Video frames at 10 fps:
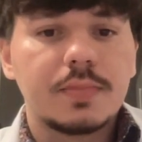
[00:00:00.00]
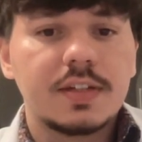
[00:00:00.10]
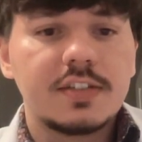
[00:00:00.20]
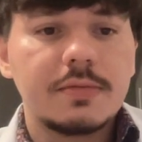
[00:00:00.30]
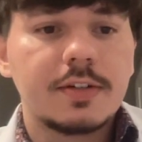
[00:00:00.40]

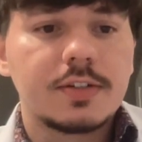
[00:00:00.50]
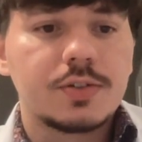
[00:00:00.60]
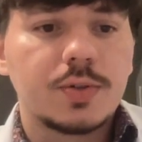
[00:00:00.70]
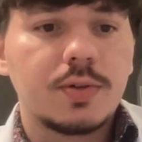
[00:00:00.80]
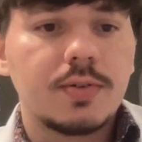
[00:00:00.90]

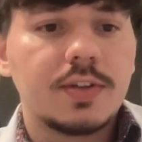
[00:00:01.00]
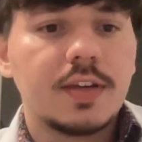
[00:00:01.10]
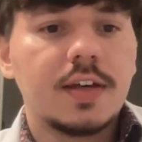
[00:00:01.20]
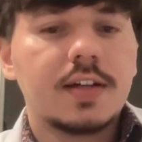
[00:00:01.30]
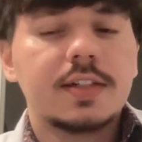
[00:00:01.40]
placebo-controlled
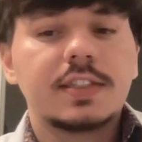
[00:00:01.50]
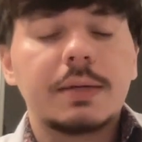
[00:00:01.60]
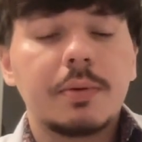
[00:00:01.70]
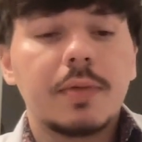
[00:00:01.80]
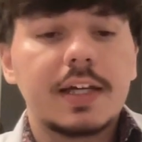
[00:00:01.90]

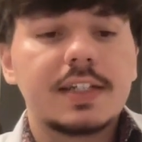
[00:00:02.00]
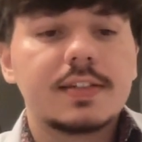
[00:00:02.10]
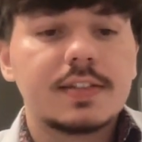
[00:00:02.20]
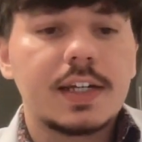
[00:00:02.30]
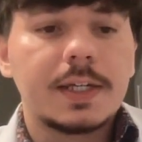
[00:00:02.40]
double-blinded
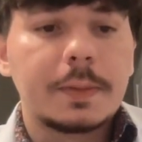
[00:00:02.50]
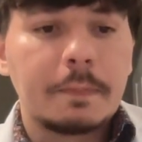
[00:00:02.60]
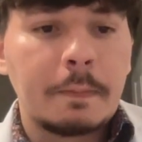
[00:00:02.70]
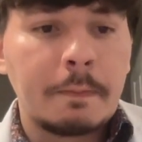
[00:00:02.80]
study.